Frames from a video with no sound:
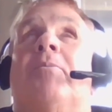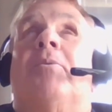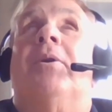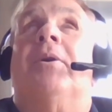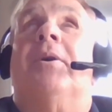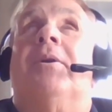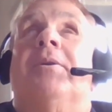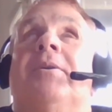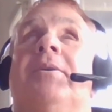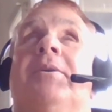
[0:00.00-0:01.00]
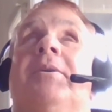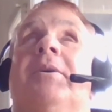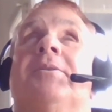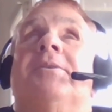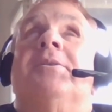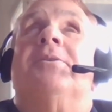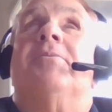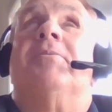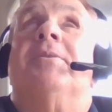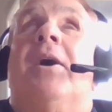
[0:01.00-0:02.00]
trying to get a sense
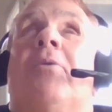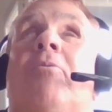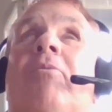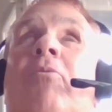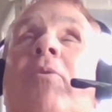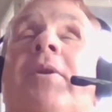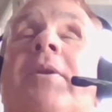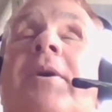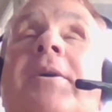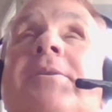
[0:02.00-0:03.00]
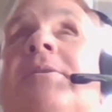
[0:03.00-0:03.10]
of is how avoidant has